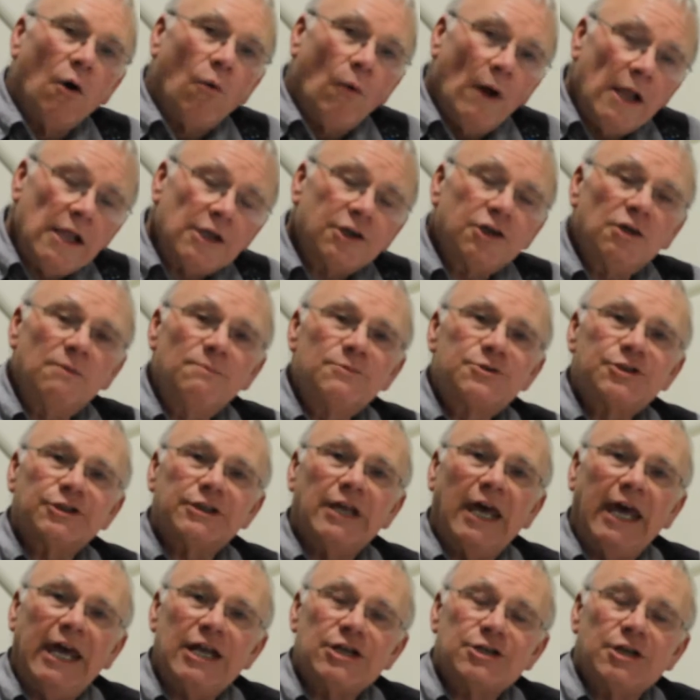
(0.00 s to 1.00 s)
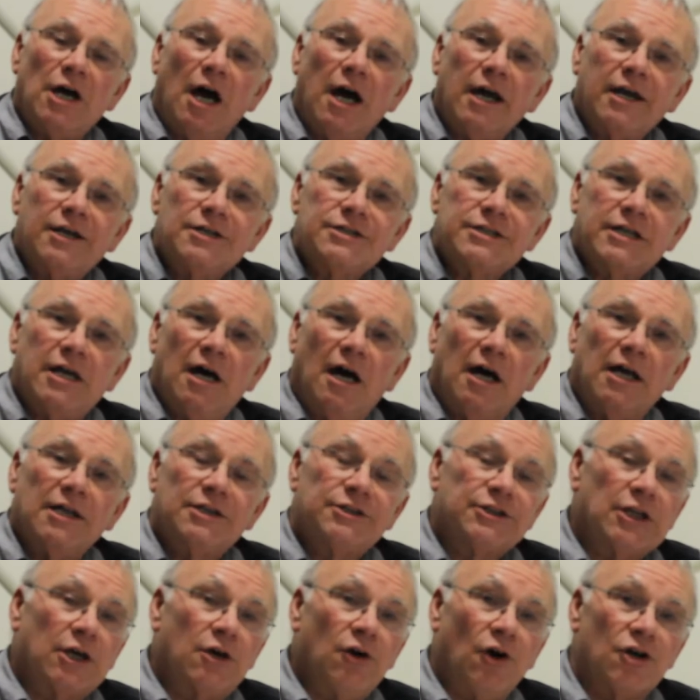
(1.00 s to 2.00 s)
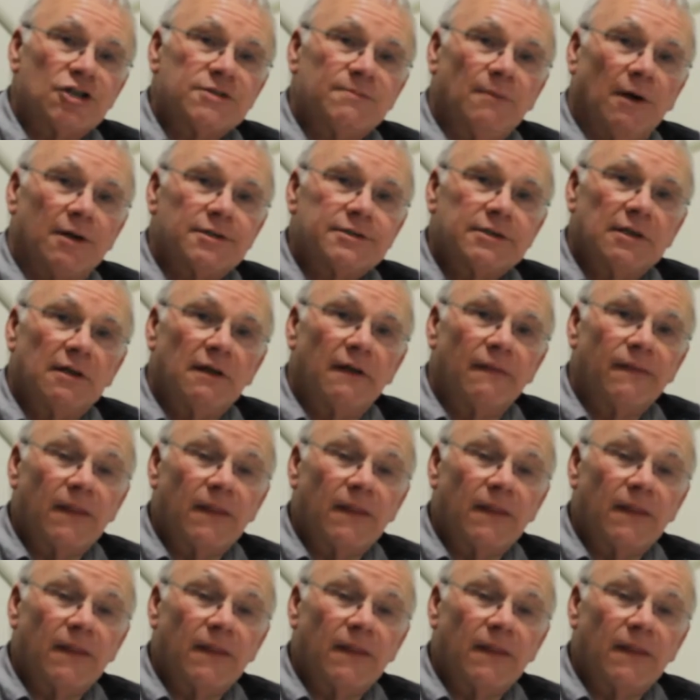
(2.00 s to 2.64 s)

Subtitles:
Welcome to the Hitchhiker's Guide to the Cosmos,